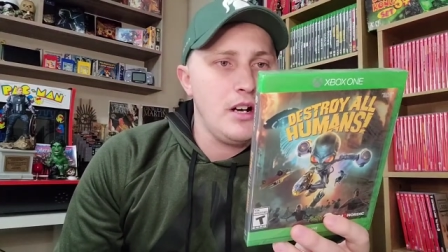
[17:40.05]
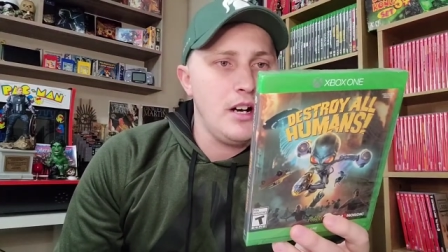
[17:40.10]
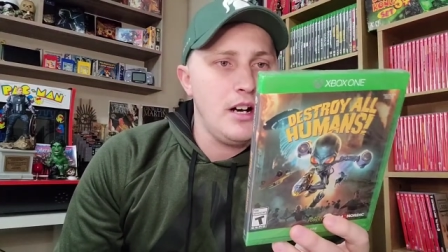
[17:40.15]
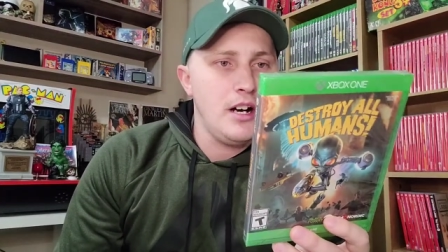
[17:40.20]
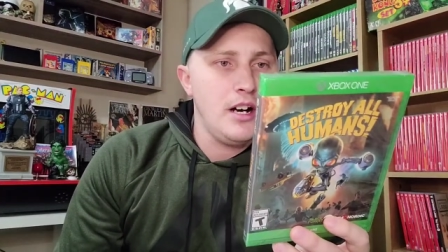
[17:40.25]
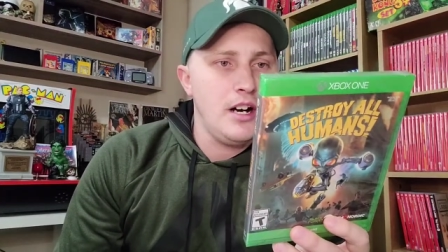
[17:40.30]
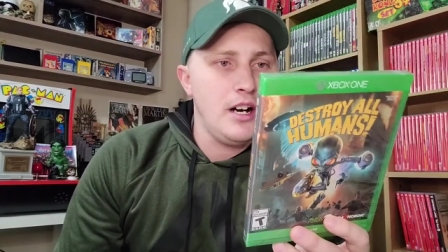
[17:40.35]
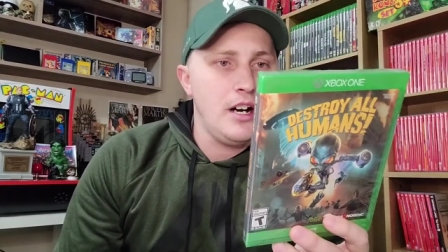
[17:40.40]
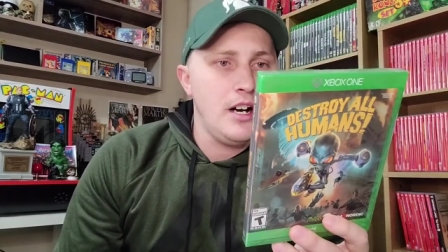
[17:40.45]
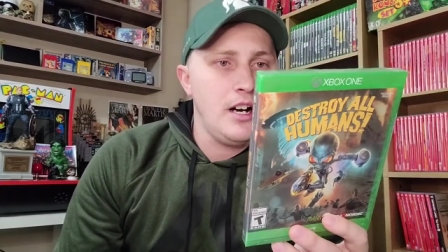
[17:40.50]

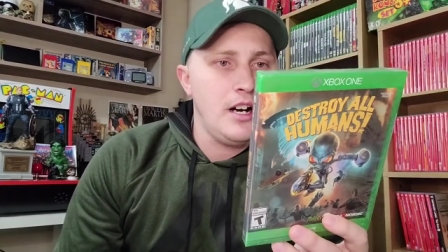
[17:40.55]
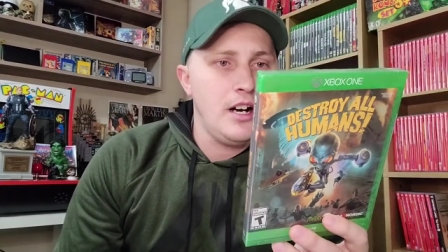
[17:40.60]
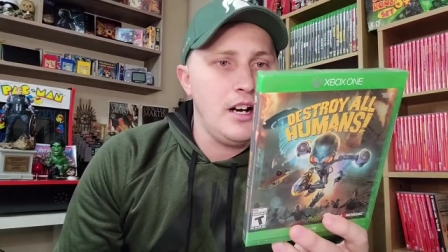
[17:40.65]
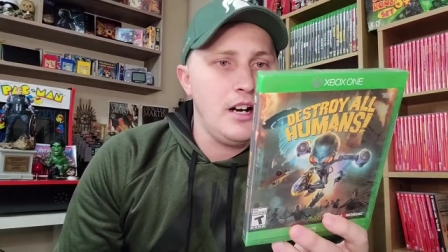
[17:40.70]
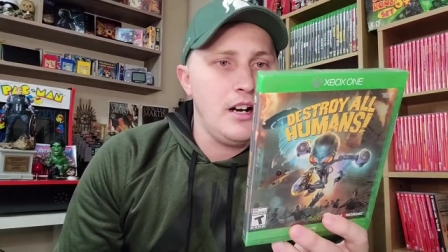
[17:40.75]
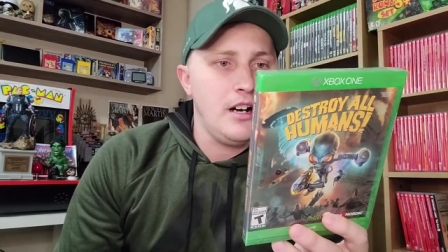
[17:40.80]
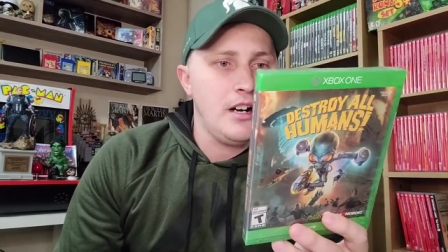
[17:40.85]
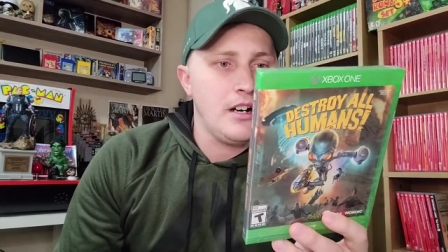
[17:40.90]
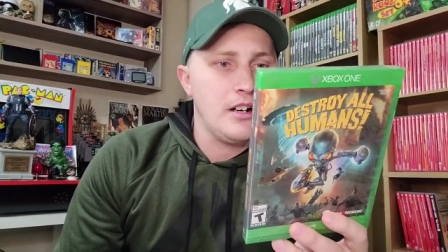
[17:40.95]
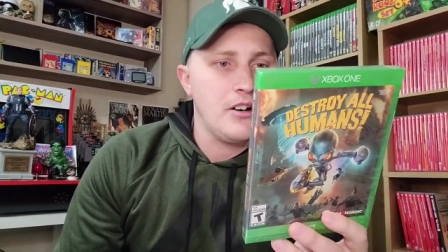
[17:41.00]

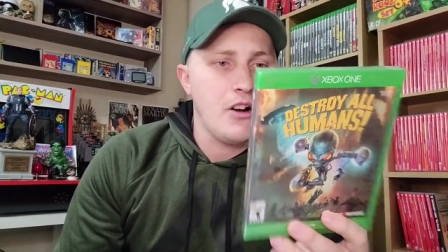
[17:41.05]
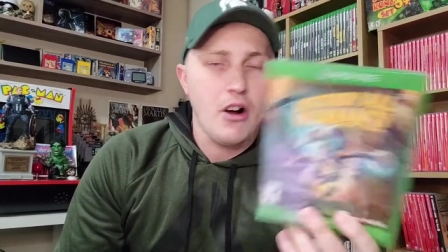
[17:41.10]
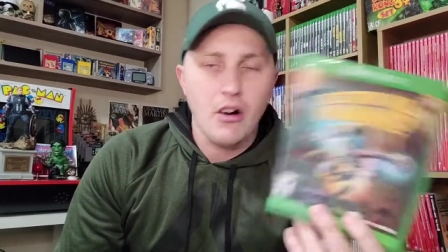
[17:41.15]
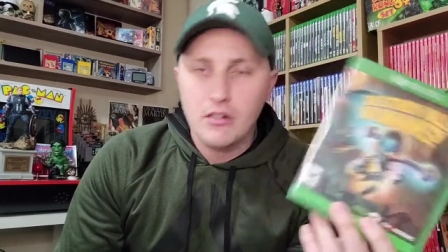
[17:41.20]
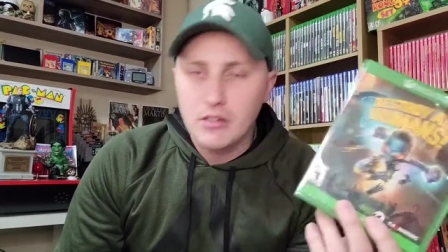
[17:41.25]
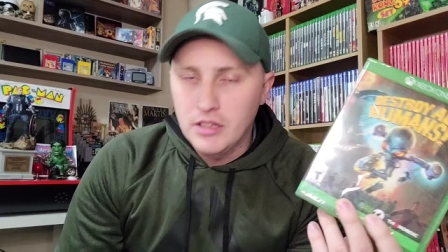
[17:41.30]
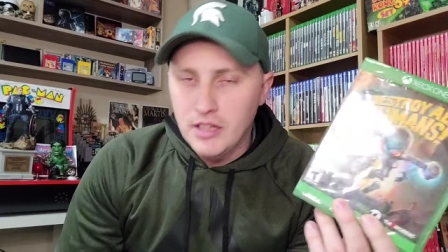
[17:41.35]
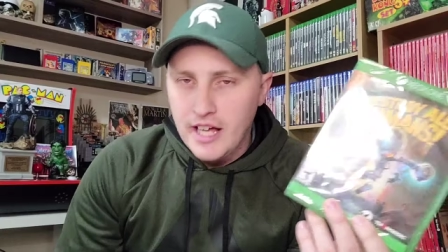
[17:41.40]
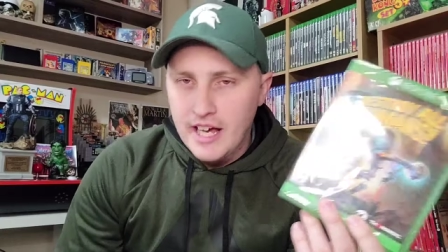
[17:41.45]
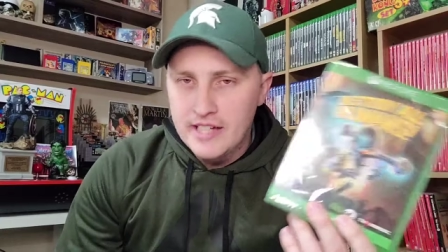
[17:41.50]
Uh,
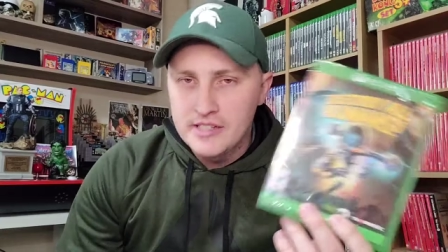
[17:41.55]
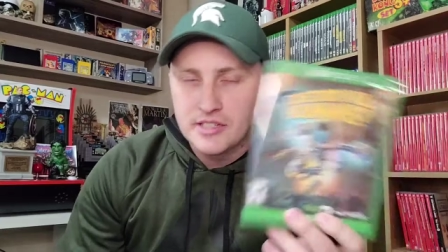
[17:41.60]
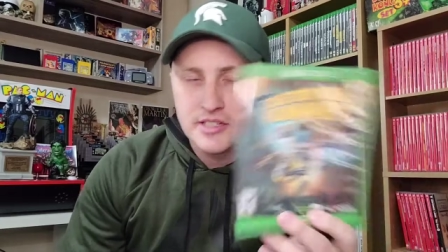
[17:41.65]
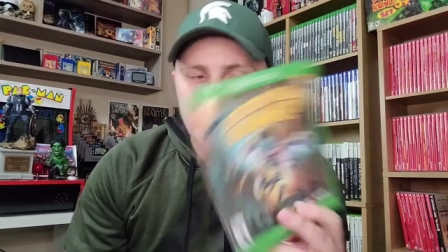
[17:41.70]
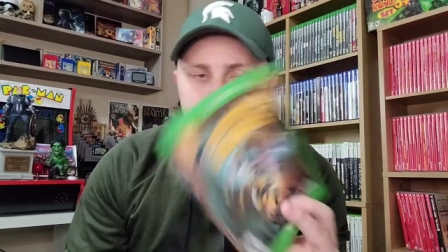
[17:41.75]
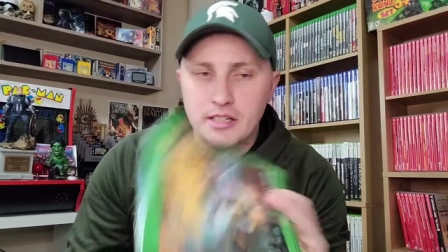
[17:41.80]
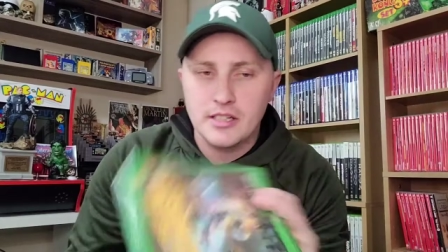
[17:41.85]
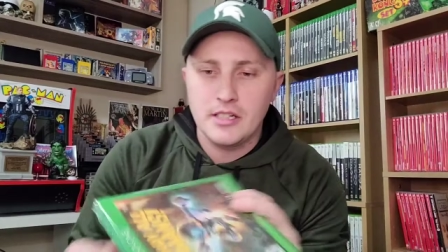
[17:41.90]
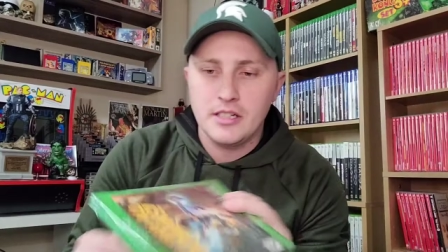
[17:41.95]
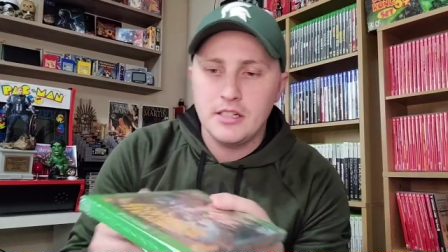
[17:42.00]
cult
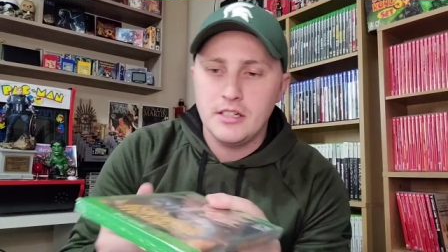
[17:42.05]
classic